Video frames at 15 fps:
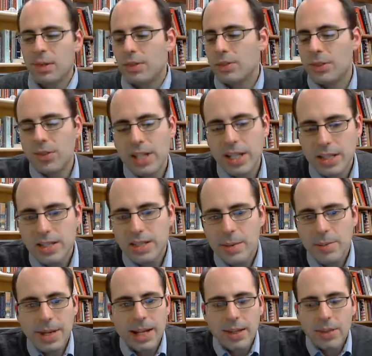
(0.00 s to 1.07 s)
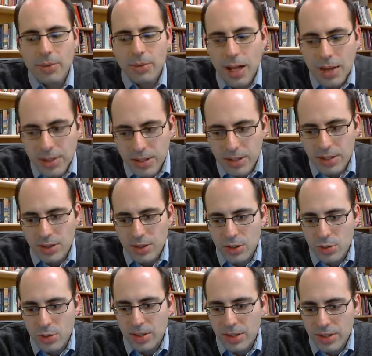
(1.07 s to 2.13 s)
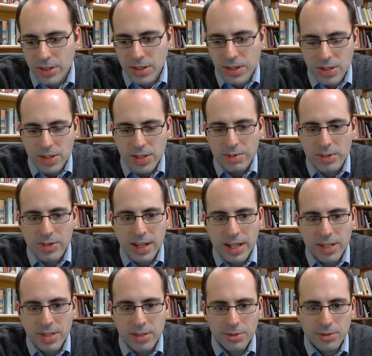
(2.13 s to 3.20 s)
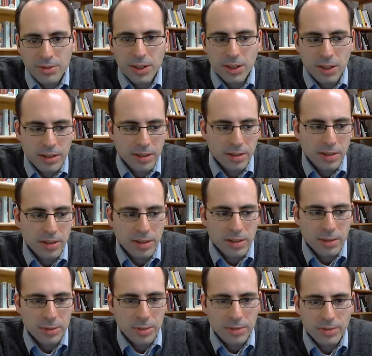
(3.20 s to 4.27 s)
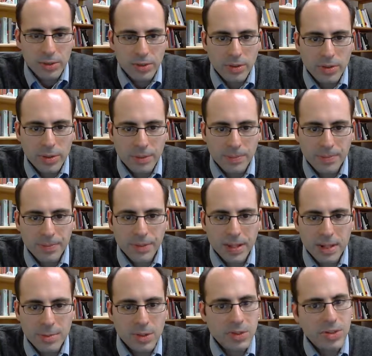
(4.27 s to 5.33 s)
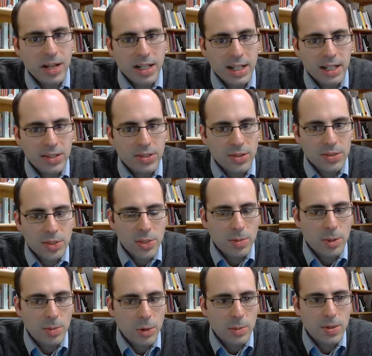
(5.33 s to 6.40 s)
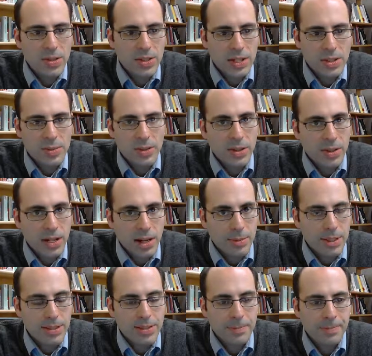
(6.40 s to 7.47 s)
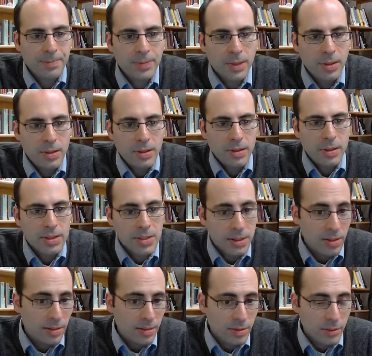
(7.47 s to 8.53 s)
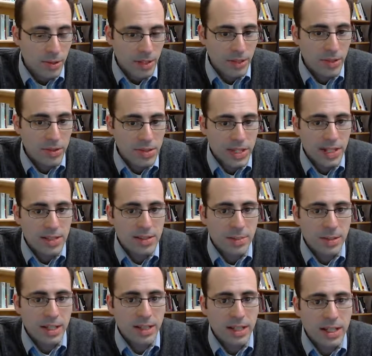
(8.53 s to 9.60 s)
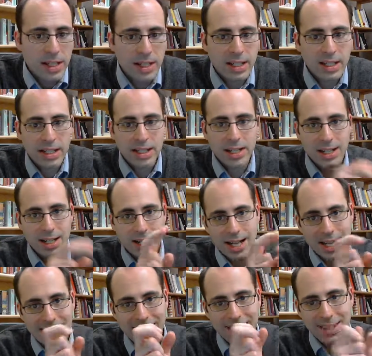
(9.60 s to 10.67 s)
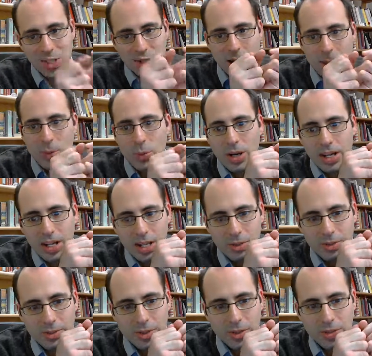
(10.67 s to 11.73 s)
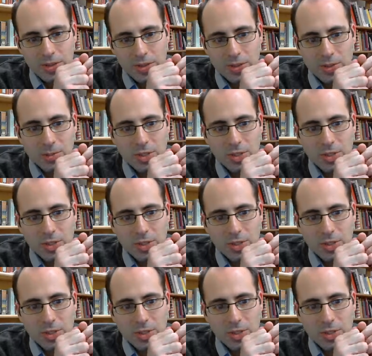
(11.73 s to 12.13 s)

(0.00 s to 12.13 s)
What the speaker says: So taking a step back, throughout the Twitter discussions that we've had so far, there have been 4 of them, I've been trying to get students to be more precise with their comments. Consider, whether you're saying something like, I think the Jabberwocky refers to some